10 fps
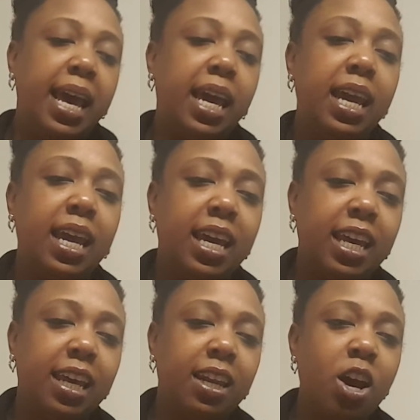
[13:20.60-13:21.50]

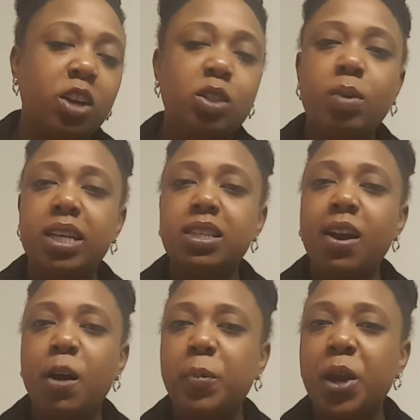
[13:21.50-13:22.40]
And her twins
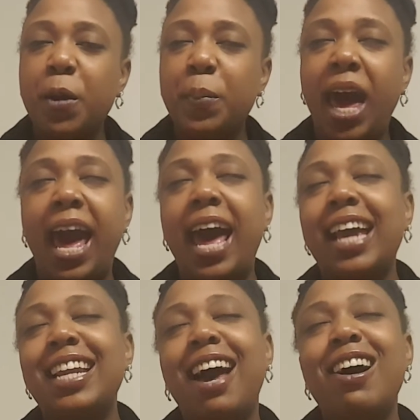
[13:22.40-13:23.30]
are helping her
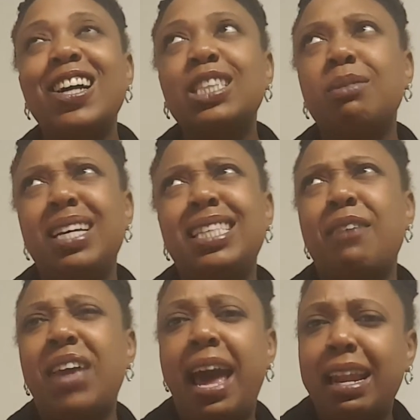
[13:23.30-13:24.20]
pack. Now, her twins
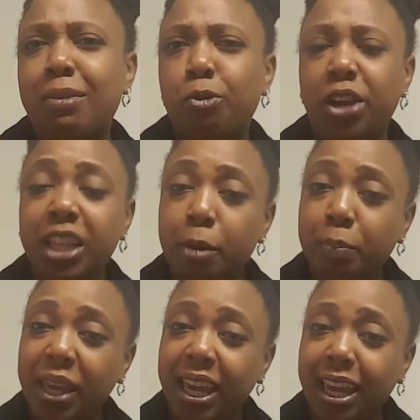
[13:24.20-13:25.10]
have gotten really
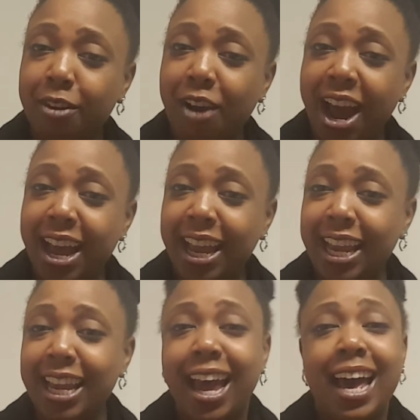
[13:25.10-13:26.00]
big,
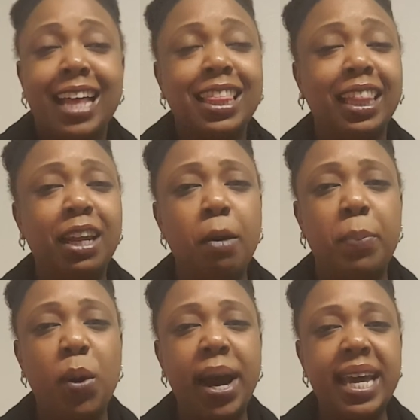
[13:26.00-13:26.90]
right? The little
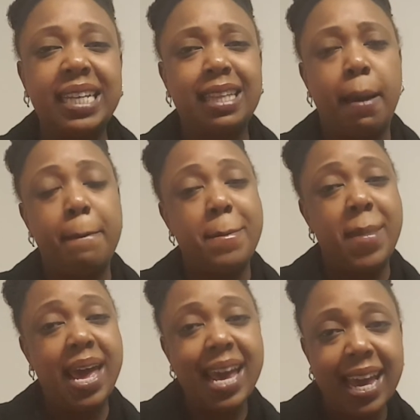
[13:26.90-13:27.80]
boy is a
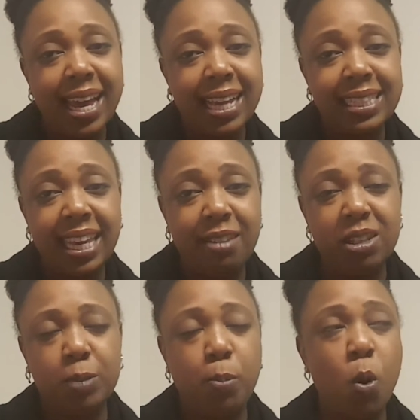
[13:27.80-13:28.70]
mess. He
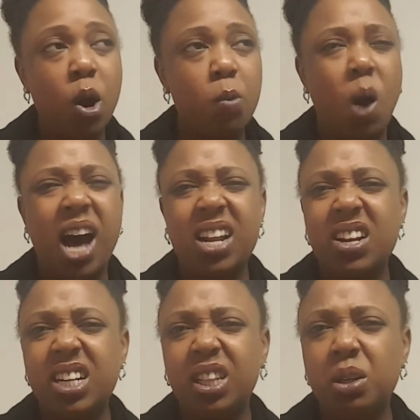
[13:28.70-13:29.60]
was pouring
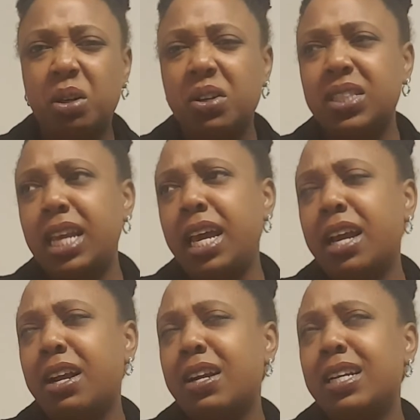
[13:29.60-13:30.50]
water in the little girl's
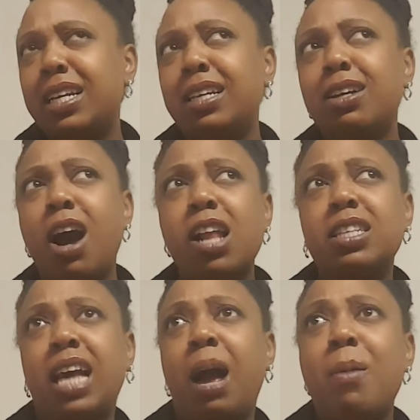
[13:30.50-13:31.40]
hair. And then
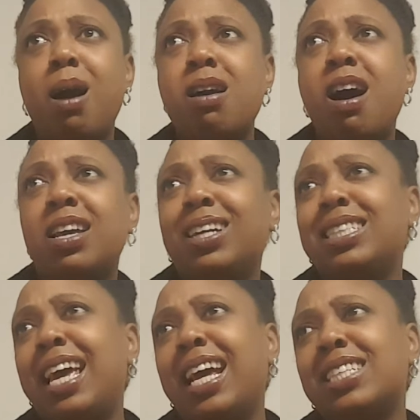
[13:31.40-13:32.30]
Carla's like, I'm going to call your
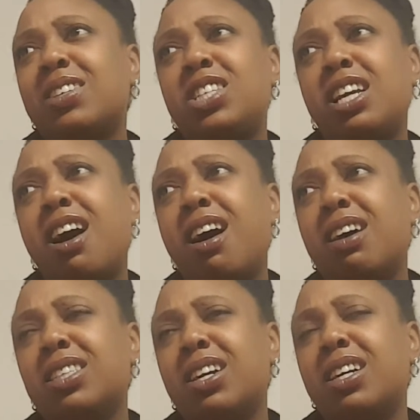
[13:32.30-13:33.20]
dad. So she
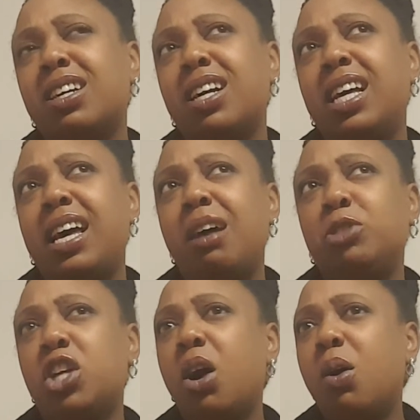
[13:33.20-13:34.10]
calls her,
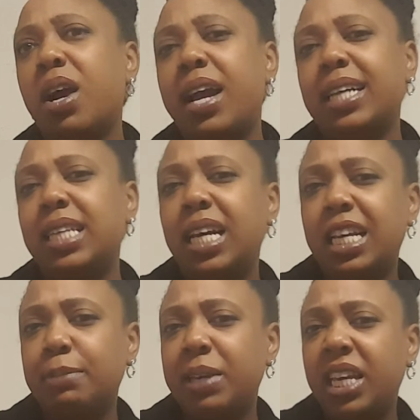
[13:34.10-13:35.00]
Joe, her
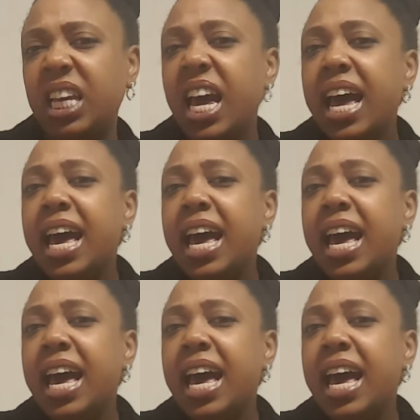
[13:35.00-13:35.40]
ex-husband.